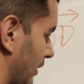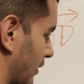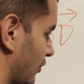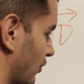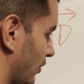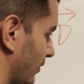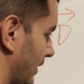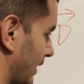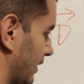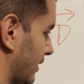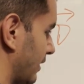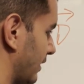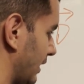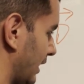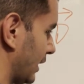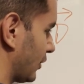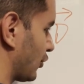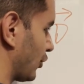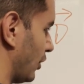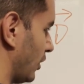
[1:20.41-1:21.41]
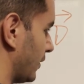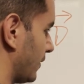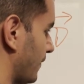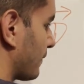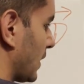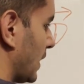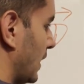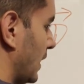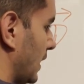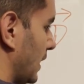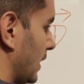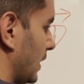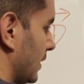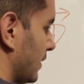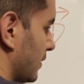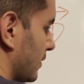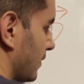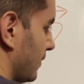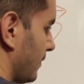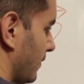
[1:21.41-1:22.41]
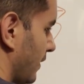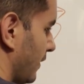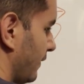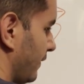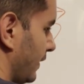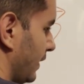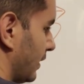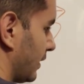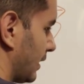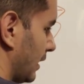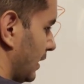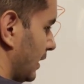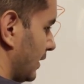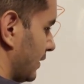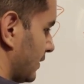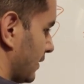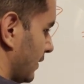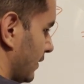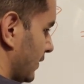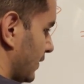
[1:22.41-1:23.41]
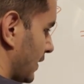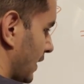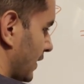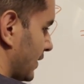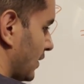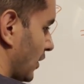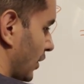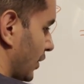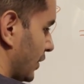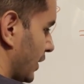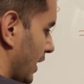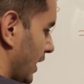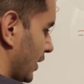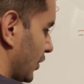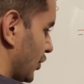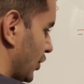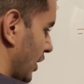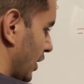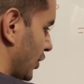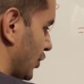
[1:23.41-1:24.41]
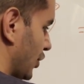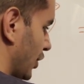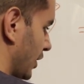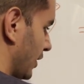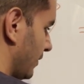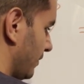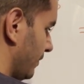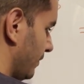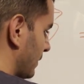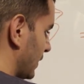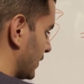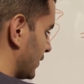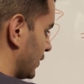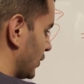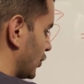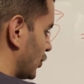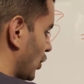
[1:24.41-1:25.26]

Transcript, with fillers: let's go back to the electron, and the field lines in this case are not changing because the